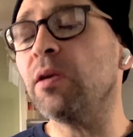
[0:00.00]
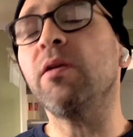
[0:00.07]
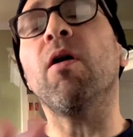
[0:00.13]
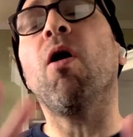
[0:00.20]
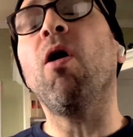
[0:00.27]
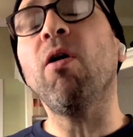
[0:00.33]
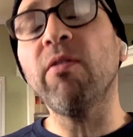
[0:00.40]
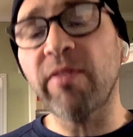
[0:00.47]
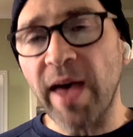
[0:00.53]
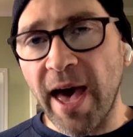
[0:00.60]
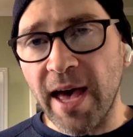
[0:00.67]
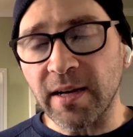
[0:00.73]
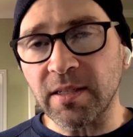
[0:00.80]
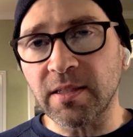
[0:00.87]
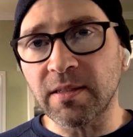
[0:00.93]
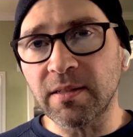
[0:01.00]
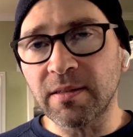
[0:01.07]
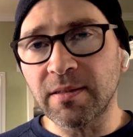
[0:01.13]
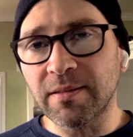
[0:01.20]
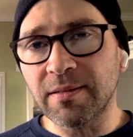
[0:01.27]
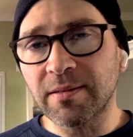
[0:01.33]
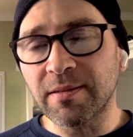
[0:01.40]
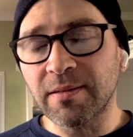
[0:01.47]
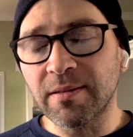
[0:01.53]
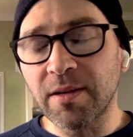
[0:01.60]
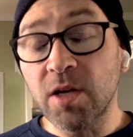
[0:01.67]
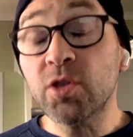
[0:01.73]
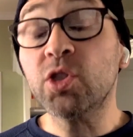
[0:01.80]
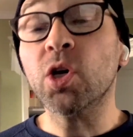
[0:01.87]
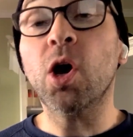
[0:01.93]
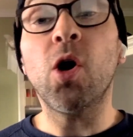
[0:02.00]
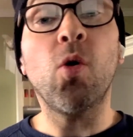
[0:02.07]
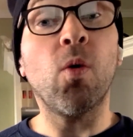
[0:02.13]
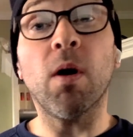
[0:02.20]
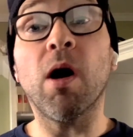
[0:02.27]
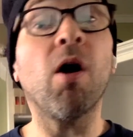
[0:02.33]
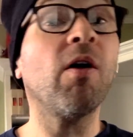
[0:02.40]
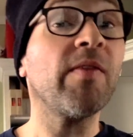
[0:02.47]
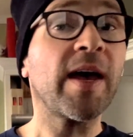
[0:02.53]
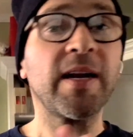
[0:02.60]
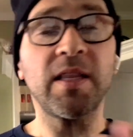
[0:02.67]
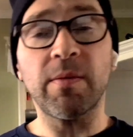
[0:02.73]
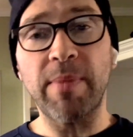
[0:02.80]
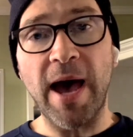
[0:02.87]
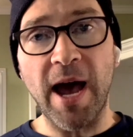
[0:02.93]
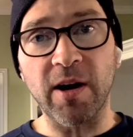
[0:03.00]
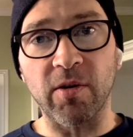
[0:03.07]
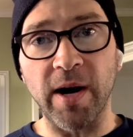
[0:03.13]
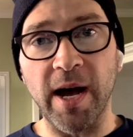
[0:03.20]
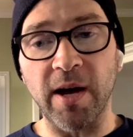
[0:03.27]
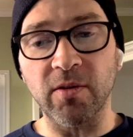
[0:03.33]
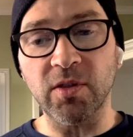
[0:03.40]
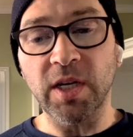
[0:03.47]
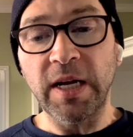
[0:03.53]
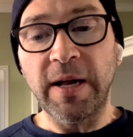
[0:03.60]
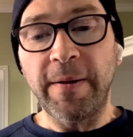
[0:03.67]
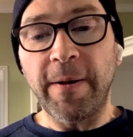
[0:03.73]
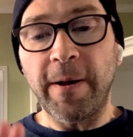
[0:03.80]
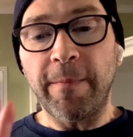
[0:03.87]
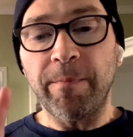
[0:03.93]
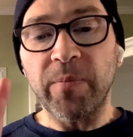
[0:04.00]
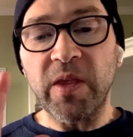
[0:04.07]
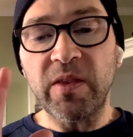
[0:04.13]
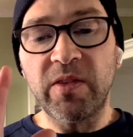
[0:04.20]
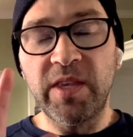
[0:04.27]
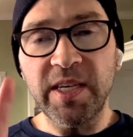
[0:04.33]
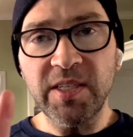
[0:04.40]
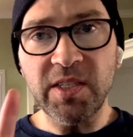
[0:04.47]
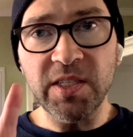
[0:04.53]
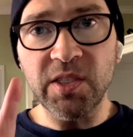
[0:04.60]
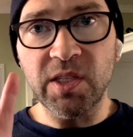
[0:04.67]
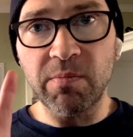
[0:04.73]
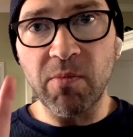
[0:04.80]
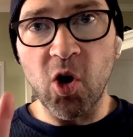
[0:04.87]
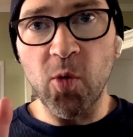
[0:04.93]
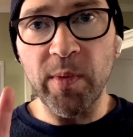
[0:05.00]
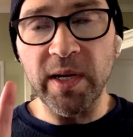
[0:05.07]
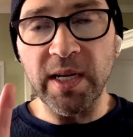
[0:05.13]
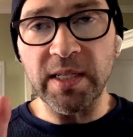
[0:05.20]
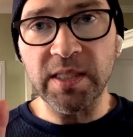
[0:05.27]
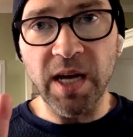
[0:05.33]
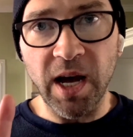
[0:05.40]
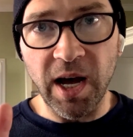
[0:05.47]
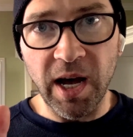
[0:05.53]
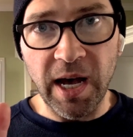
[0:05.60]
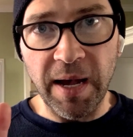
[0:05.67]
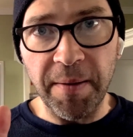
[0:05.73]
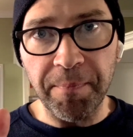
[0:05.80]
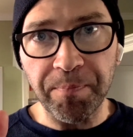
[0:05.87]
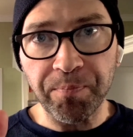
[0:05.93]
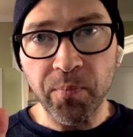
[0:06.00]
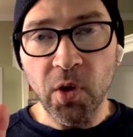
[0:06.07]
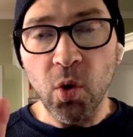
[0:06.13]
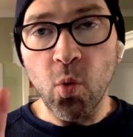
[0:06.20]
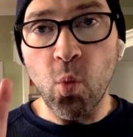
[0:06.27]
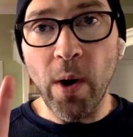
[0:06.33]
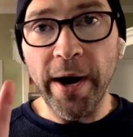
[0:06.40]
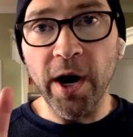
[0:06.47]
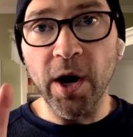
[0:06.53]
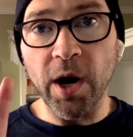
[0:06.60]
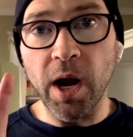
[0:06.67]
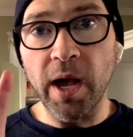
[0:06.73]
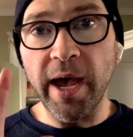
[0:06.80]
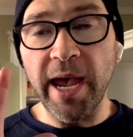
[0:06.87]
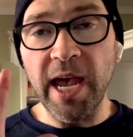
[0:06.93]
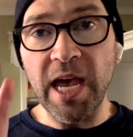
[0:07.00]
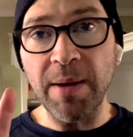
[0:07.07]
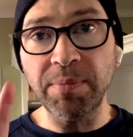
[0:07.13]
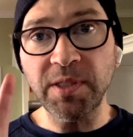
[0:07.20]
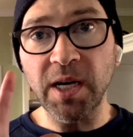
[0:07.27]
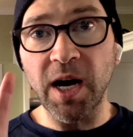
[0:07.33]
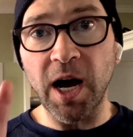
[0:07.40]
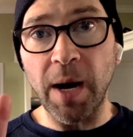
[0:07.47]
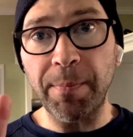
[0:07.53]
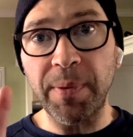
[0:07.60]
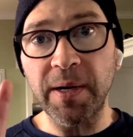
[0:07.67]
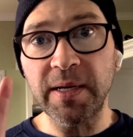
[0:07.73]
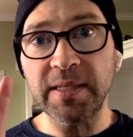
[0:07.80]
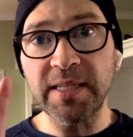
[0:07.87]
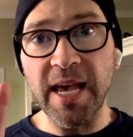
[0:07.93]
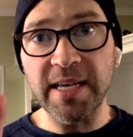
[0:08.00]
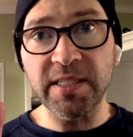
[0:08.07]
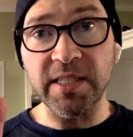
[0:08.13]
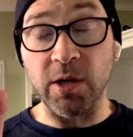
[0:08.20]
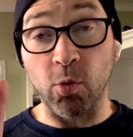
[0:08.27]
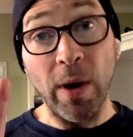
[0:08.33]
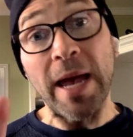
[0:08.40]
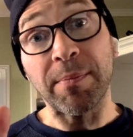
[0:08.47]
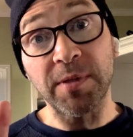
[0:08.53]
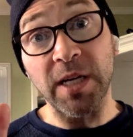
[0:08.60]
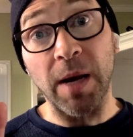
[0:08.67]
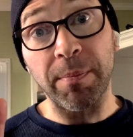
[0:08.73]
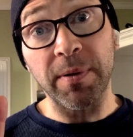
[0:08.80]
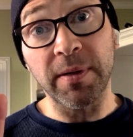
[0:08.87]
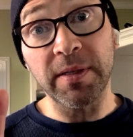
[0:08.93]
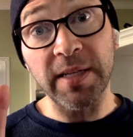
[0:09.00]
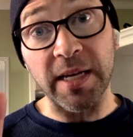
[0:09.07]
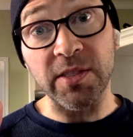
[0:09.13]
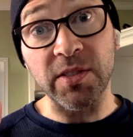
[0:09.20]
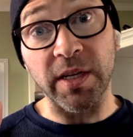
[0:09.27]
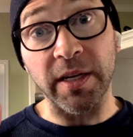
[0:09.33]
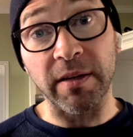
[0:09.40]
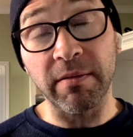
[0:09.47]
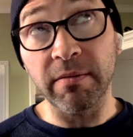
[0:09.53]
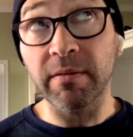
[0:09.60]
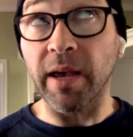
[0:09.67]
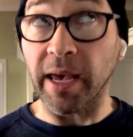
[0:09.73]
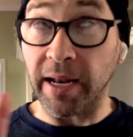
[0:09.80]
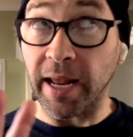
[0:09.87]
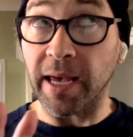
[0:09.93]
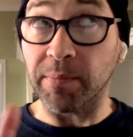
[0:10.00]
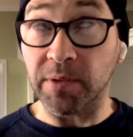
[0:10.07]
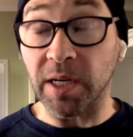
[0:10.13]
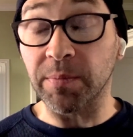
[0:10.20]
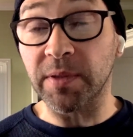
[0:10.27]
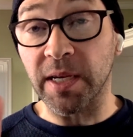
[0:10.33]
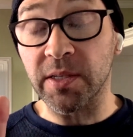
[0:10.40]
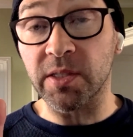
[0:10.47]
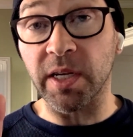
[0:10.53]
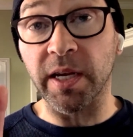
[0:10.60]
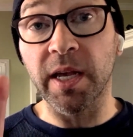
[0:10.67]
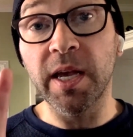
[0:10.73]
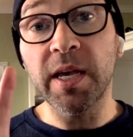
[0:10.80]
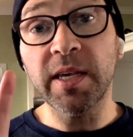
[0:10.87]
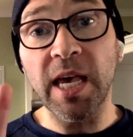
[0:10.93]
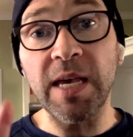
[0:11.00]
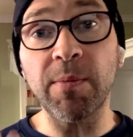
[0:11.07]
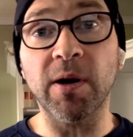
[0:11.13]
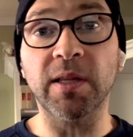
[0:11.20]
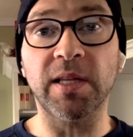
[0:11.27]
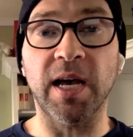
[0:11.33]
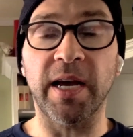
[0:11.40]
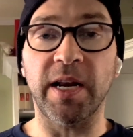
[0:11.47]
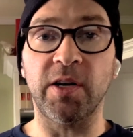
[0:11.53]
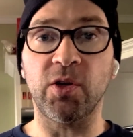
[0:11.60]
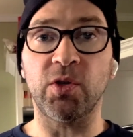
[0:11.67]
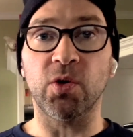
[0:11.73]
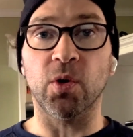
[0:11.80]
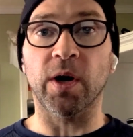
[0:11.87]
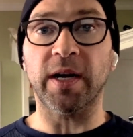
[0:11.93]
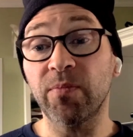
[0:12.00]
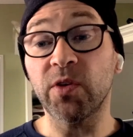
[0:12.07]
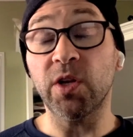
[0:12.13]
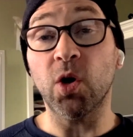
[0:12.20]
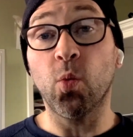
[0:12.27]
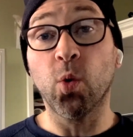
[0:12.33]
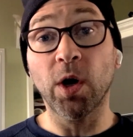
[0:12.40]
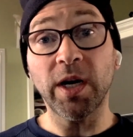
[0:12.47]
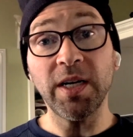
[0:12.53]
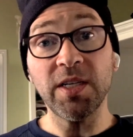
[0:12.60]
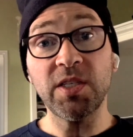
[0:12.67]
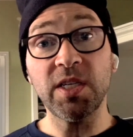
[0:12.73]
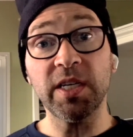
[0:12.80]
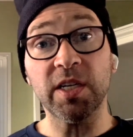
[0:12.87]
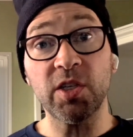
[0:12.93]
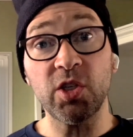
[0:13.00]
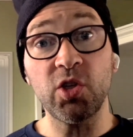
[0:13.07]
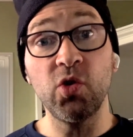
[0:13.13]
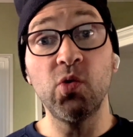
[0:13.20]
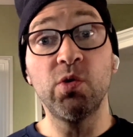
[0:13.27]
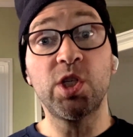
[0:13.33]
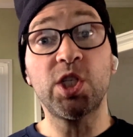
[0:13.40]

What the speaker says: all that in the background, this is the moment in time where ramped up testing and amped up testing came online in New York. We're going to see a huge